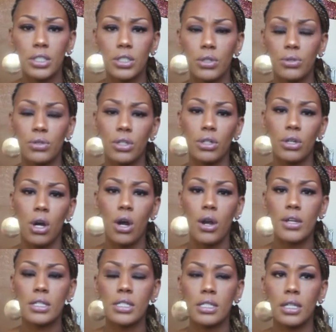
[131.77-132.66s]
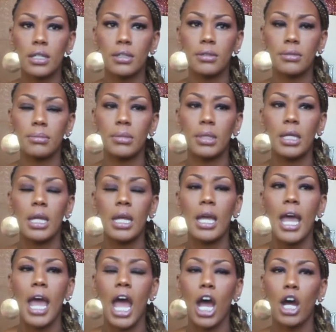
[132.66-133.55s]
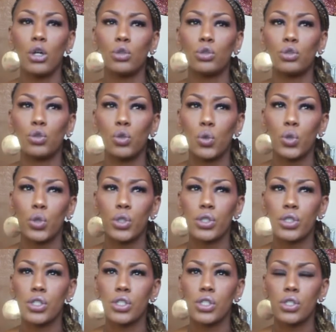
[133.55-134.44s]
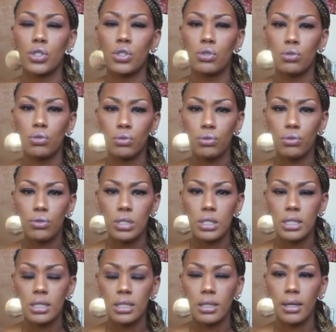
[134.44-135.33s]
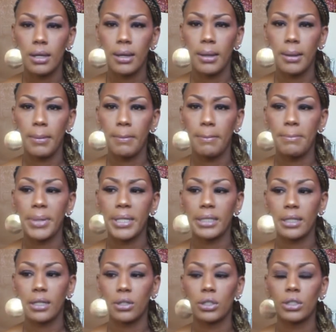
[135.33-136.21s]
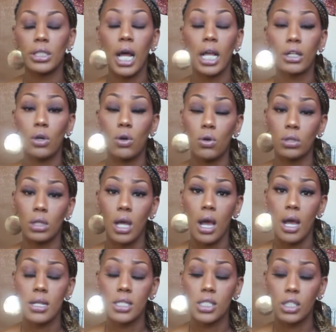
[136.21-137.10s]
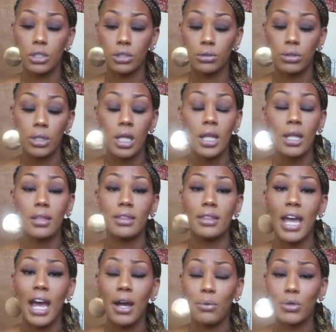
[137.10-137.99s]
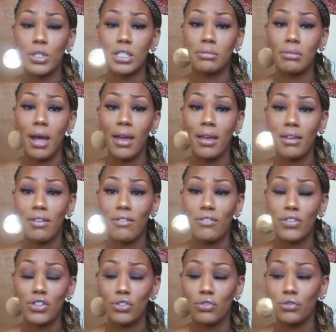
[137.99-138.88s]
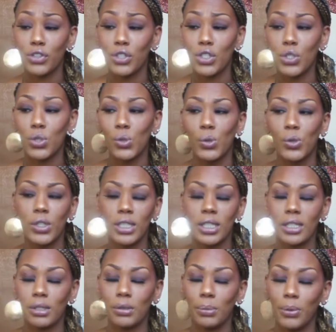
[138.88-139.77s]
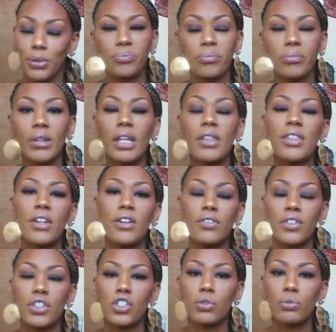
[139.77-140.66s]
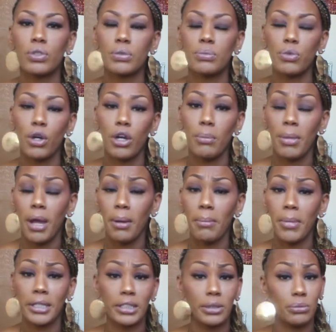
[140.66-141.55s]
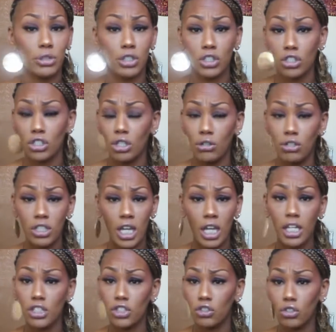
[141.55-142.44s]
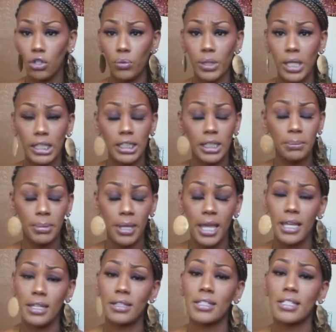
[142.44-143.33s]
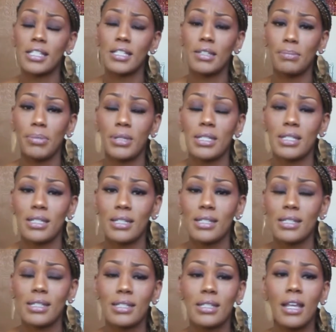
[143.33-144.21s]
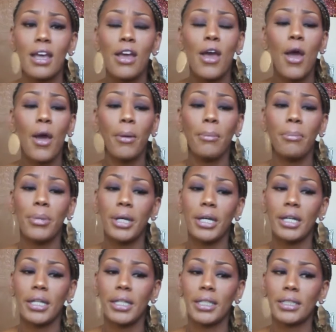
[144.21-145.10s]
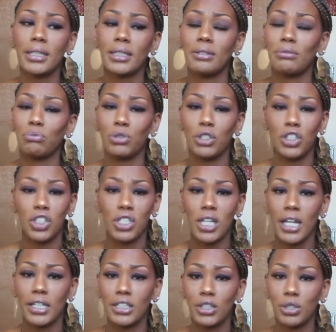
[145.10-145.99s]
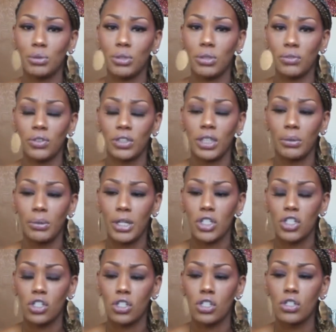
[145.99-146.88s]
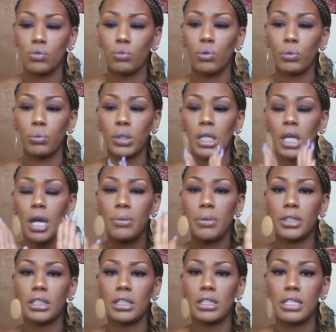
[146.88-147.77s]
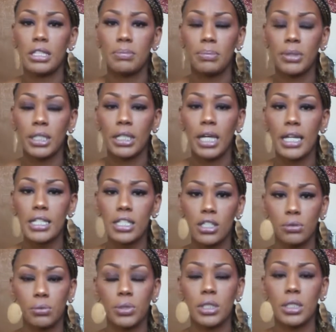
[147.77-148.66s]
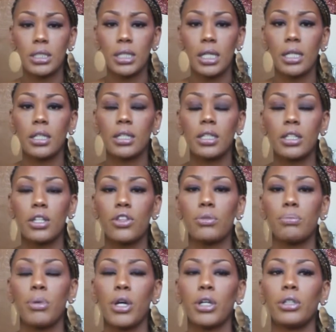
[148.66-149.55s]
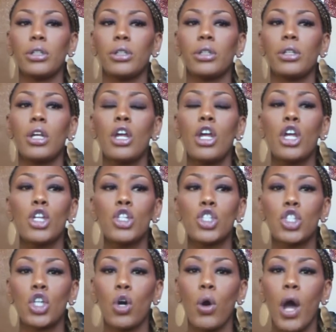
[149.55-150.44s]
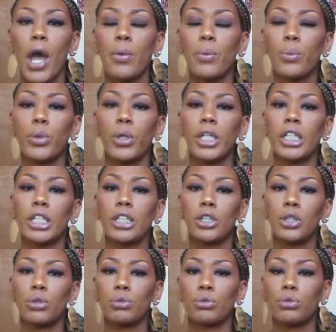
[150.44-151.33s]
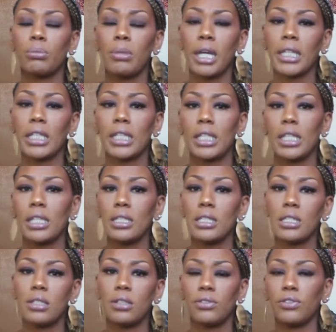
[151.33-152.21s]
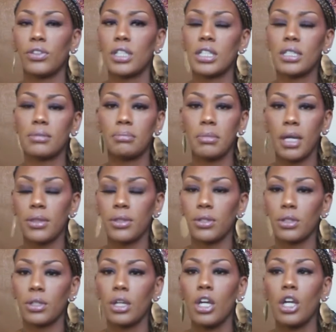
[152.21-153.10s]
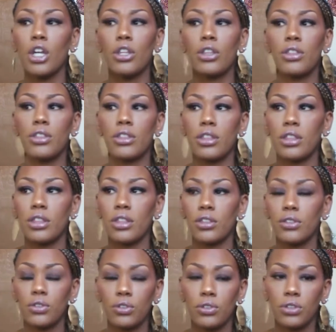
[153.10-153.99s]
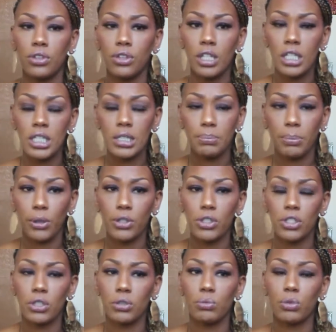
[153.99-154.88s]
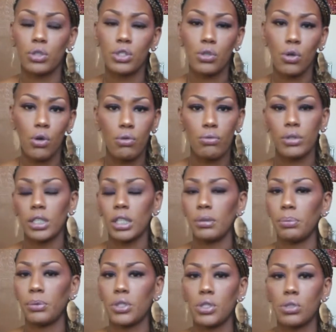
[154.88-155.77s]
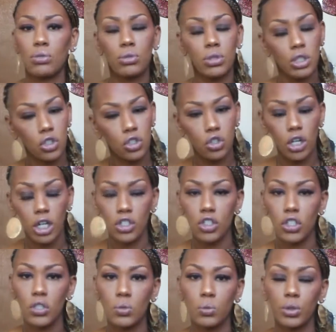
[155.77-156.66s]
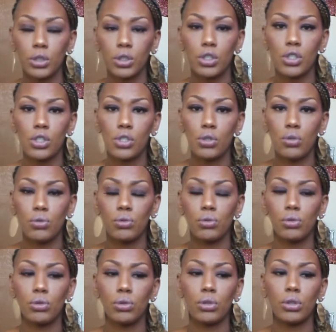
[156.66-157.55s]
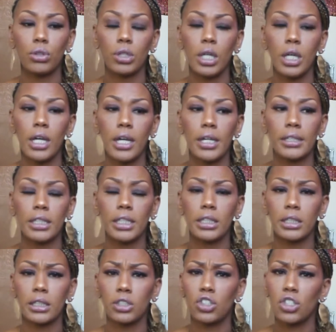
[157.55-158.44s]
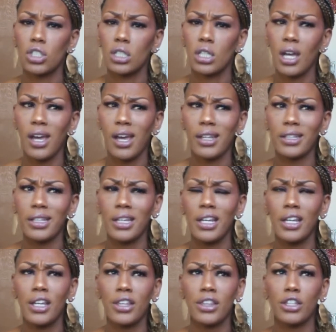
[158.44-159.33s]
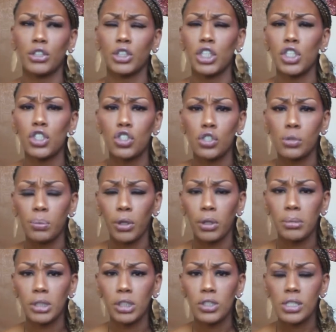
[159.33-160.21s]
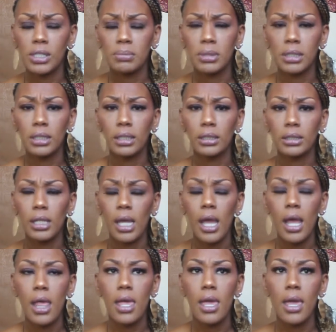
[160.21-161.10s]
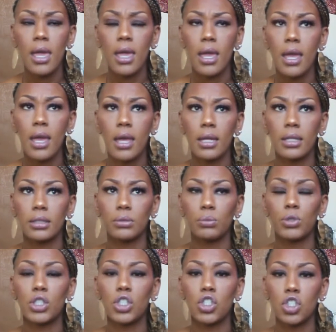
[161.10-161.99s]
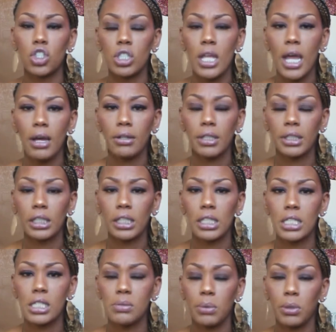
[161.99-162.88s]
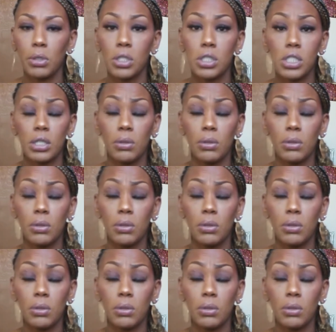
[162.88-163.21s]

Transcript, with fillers: So there are some outdoors schools, um, but uh, not a whole lot. So that was my vision for the school. The other person their vision was more about money, which is no shade because you know we got to get paid. This is a business, but we just had two different directions. When we got ready to split, I still wanted to take on another partner, so I went through my kid's friend's mother. Th this person was already a preschool teacher, had just went to school, uh, I think just got their teacher's permit or something like that, and was now getting experience.